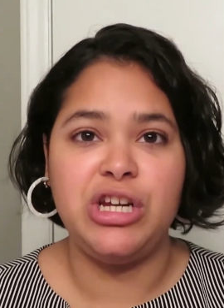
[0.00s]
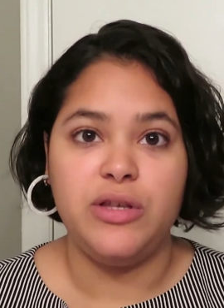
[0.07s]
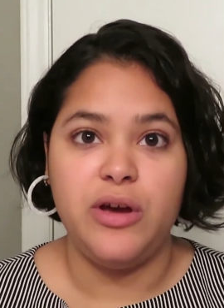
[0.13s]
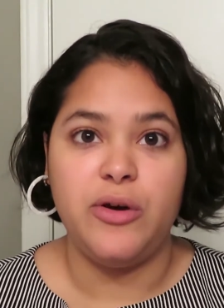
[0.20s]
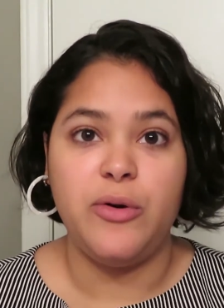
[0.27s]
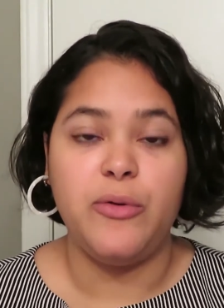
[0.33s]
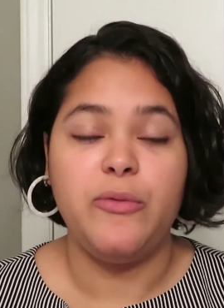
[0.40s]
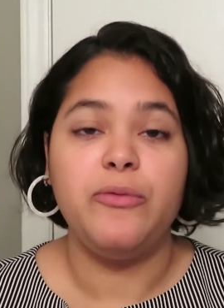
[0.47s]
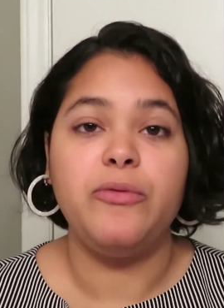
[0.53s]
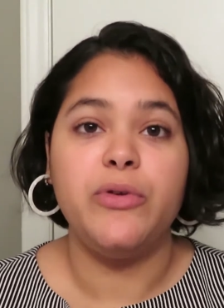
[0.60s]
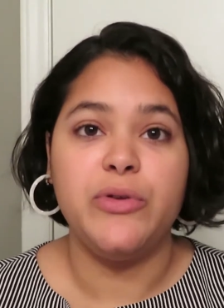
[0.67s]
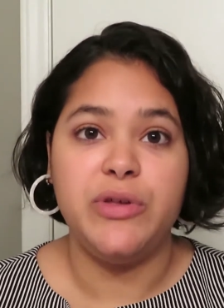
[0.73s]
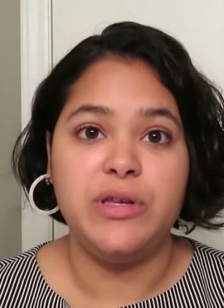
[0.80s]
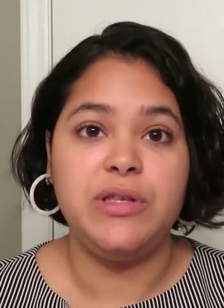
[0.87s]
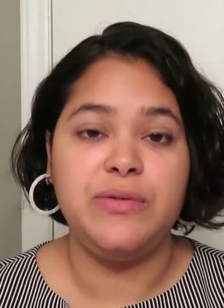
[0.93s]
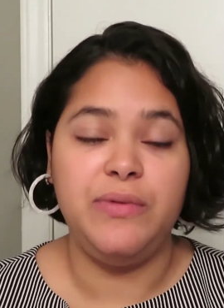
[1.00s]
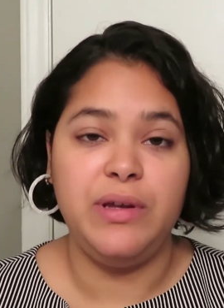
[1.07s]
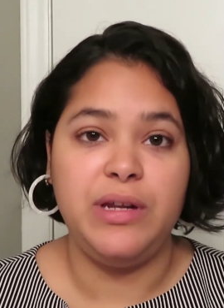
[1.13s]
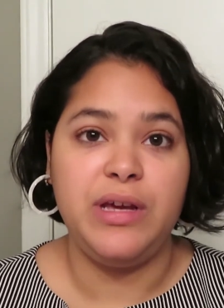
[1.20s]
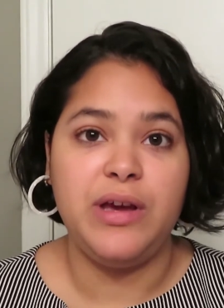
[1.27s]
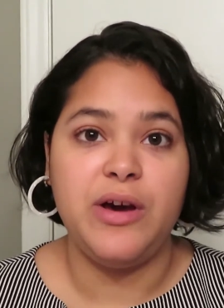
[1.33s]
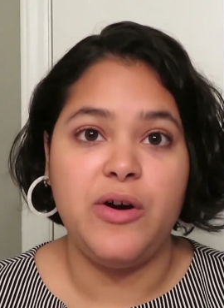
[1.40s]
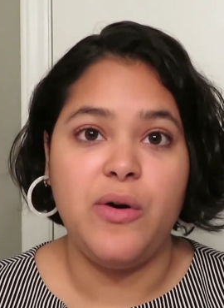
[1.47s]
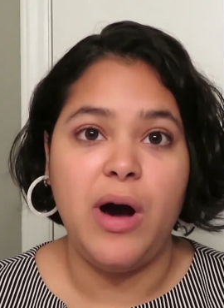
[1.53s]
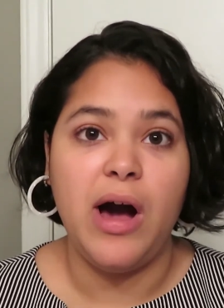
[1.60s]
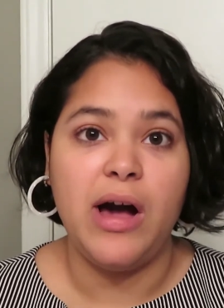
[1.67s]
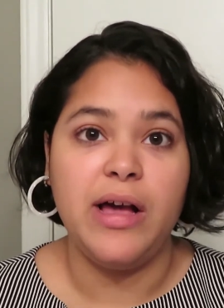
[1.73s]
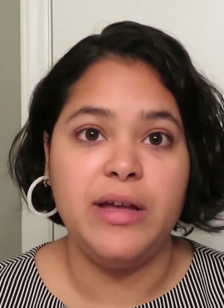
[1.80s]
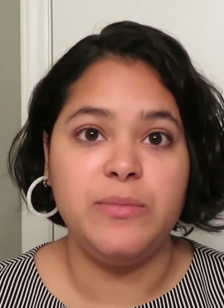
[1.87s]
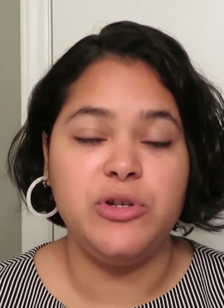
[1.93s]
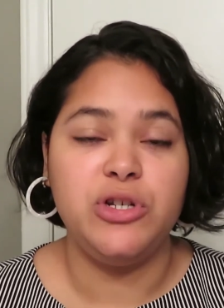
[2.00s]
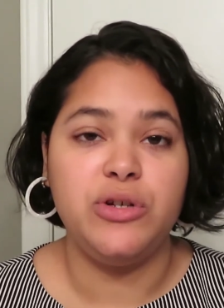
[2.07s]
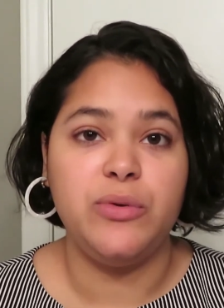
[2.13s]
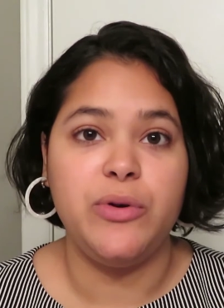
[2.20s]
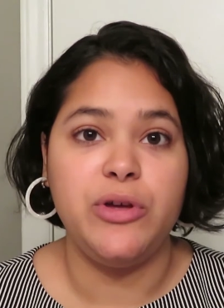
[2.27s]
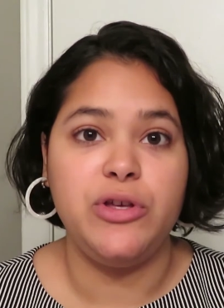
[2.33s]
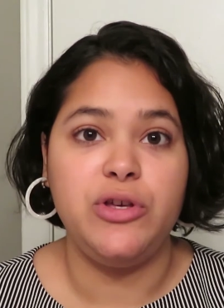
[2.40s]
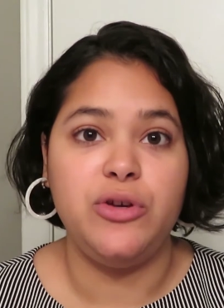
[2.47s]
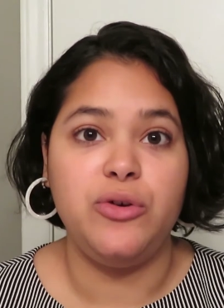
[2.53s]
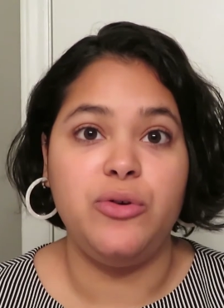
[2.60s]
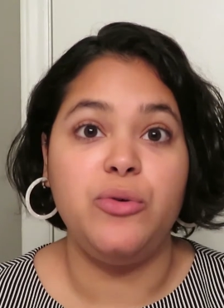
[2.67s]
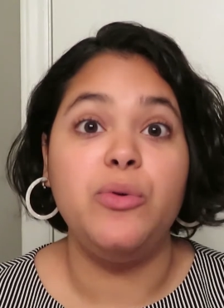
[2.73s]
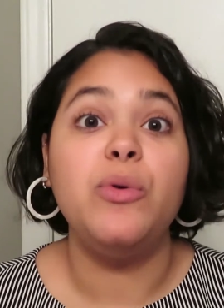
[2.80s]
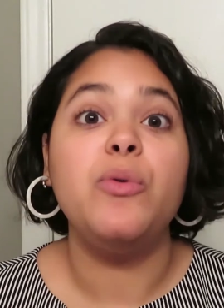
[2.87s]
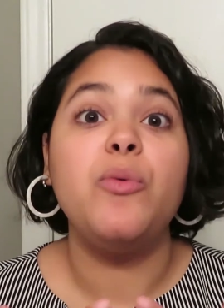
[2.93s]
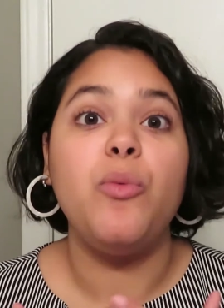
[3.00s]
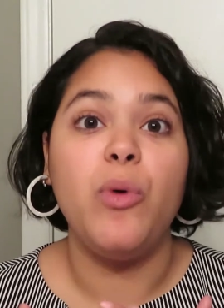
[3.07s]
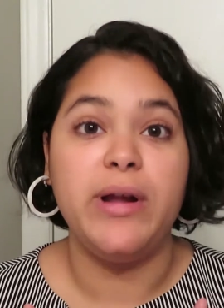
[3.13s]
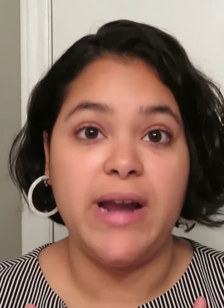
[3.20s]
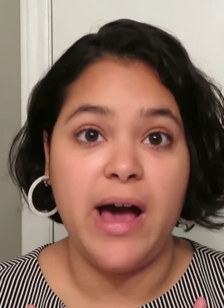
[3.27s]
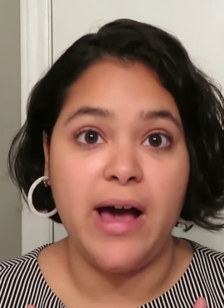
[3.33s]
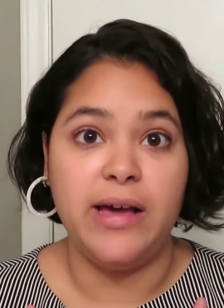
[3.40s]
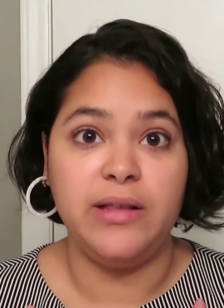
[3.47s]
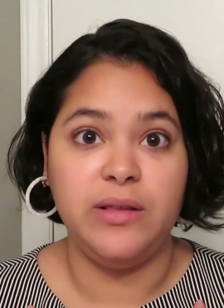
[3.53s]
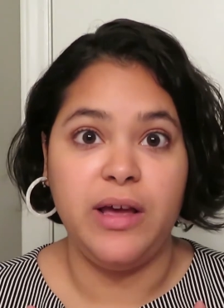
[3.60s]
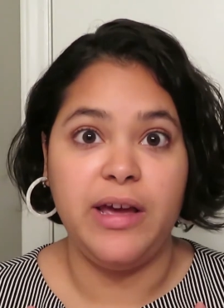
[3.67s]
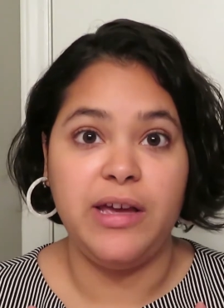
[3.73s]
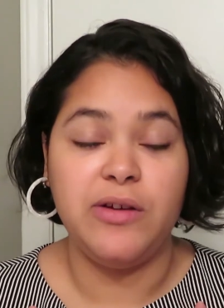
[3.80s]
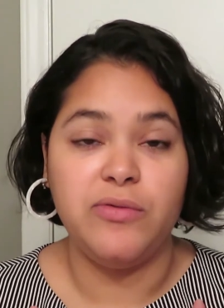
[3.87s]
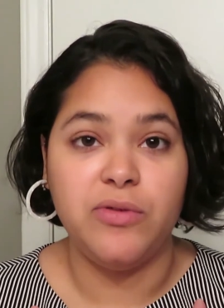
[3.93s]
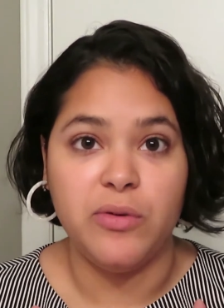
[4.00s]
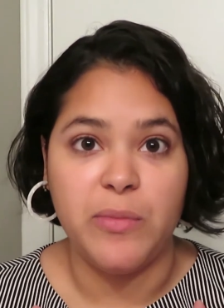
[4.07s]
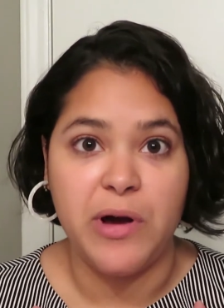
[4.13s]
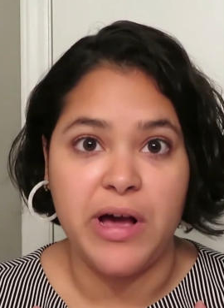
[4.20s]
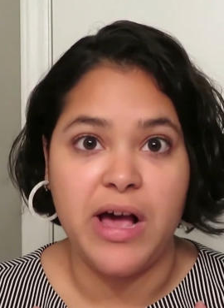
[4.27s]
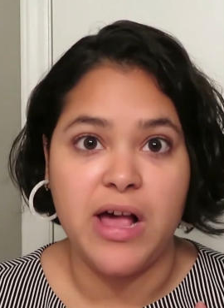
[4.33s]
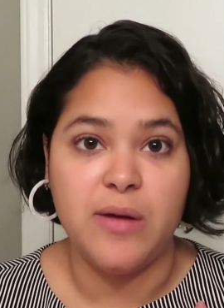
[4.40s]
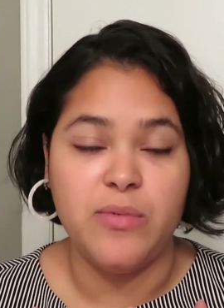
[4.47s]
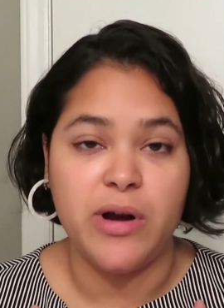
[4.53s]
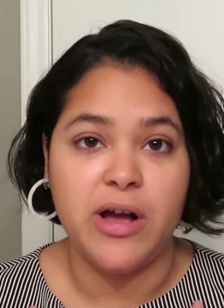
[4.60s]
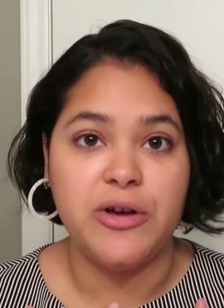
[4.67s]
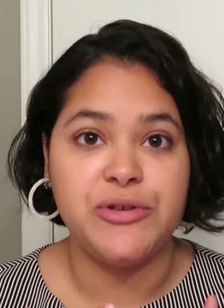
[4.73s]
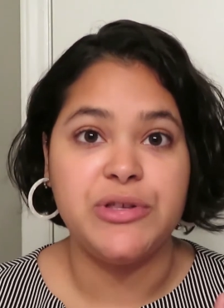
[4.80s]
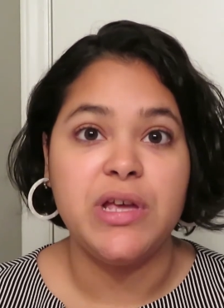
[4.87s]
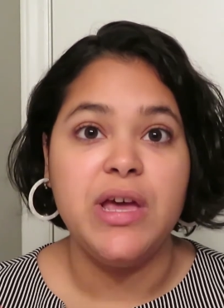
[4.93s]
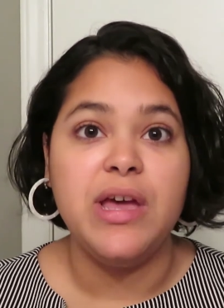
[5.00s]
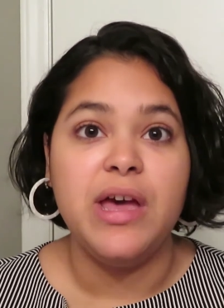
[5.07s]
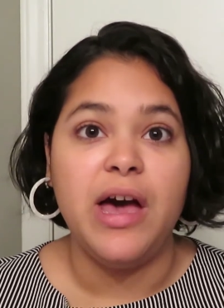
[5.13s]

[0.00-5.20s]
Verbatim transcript: So for this video, I am showing you what I like for my eyebrows.